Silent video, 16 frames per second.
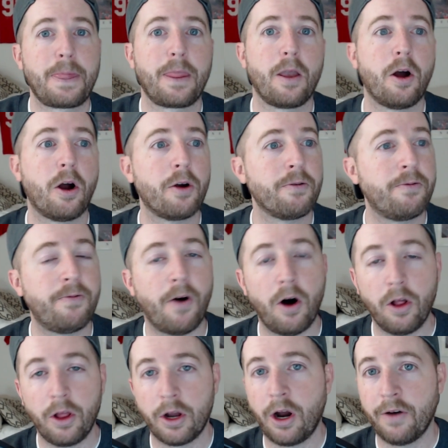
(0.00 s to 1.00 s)
are
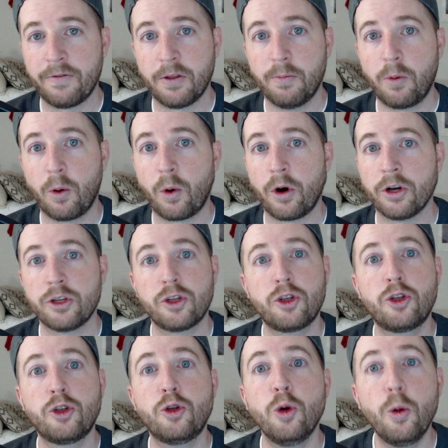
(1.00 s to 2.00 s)
falling off the board
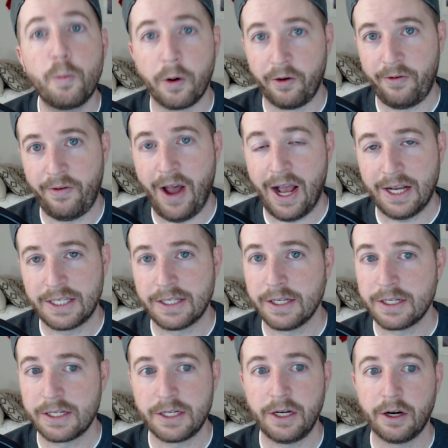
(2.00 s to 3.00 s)
super fast
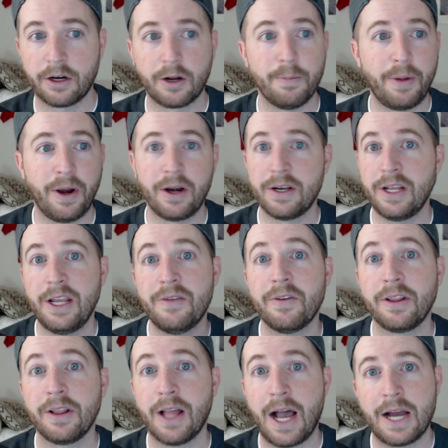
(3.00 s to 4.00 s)
this year compared to
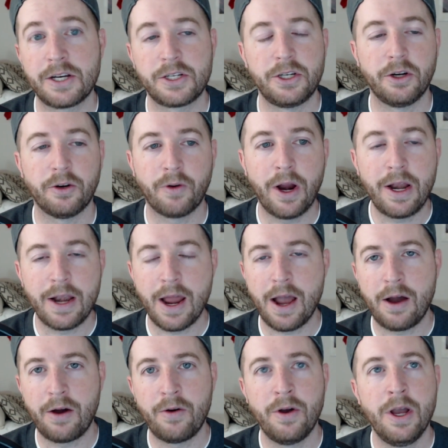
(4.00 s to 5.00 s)
even last year. Right
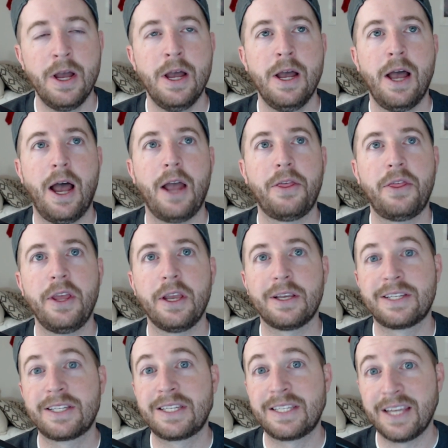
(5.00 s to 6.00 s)
now, I think
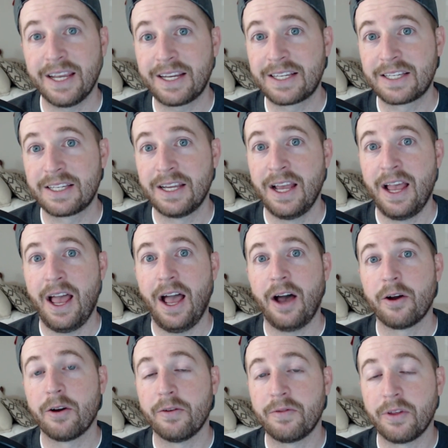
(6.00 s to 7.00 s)
6
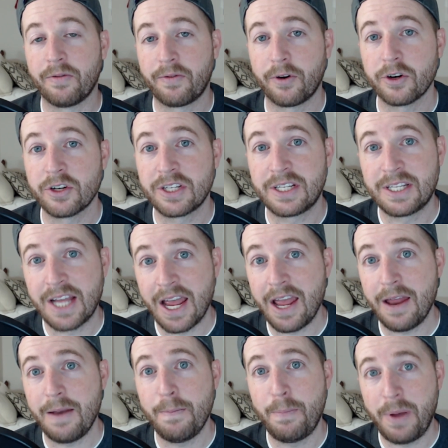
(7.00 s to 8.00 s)
out of the first
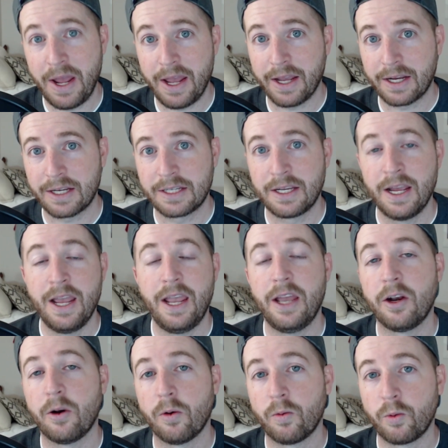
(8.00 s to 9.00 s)
10 picks
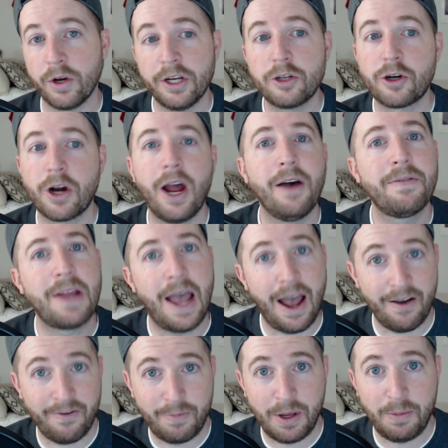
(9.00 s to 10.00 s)
in a redraft
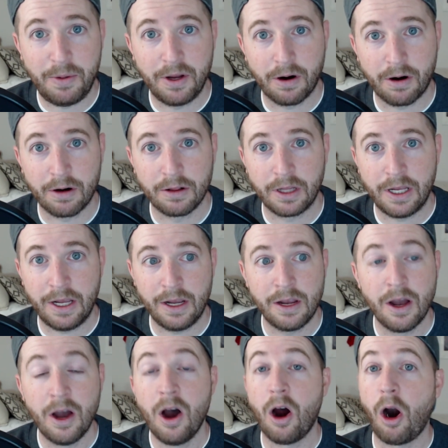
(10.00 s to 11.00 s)
half PPR league
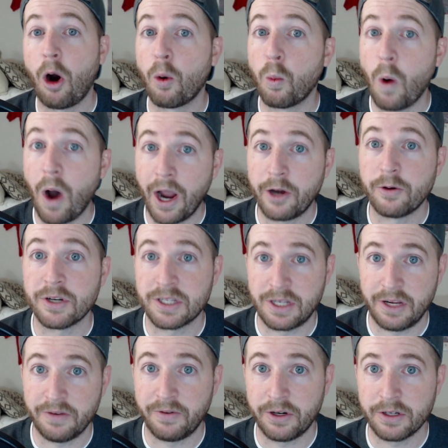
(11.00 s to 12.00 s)
are wide
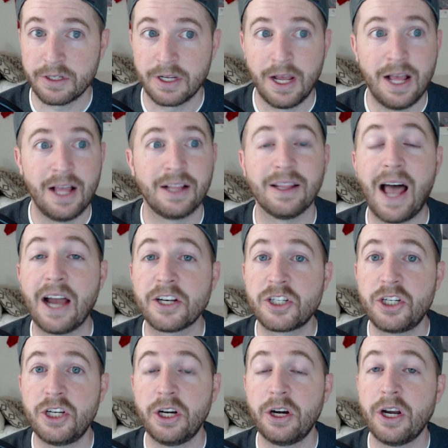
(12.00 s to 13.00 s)
receivers.
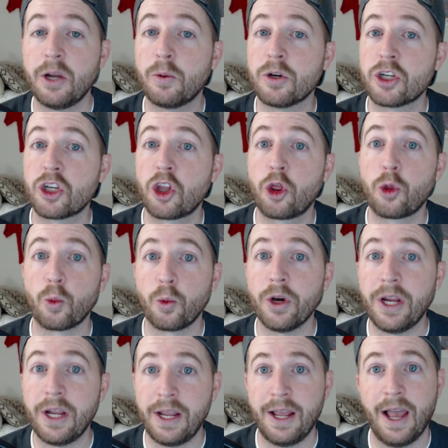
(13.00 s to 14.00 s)
Last year, it was
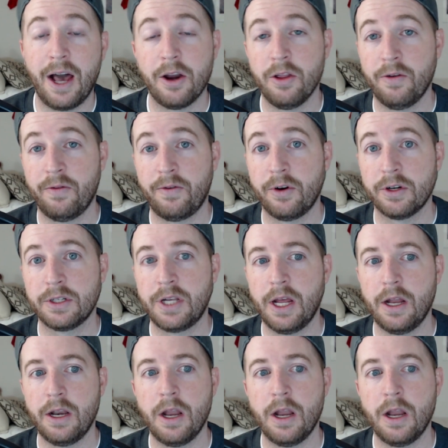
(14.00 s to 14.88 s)
3 out of the first 10.